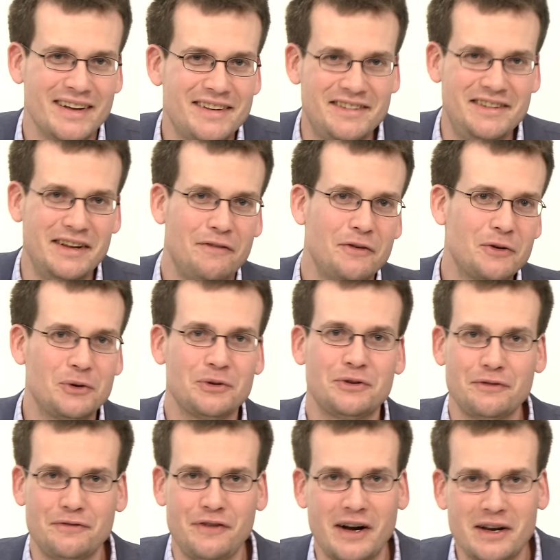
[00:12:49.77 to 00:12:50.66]
it's
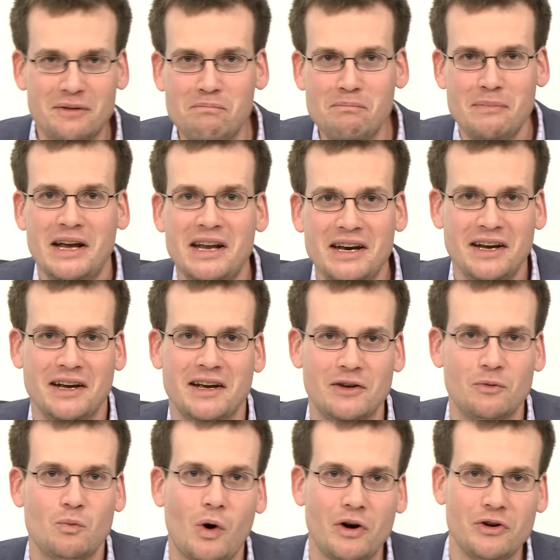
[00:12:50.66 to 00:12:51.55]
difficult to find meaning
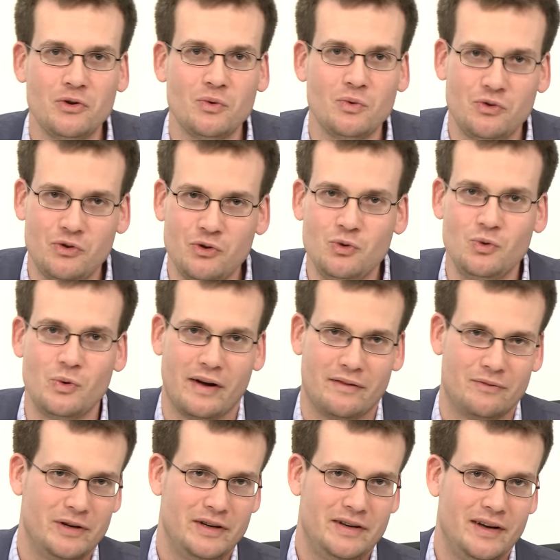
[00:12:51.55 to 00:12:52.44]
in what you do
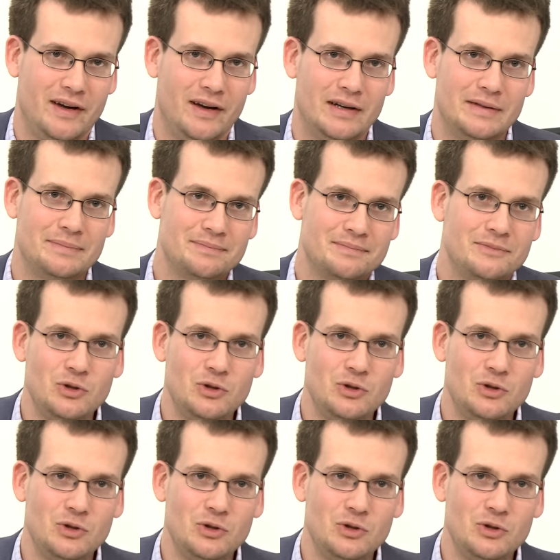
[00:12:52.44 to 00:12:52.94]
every day.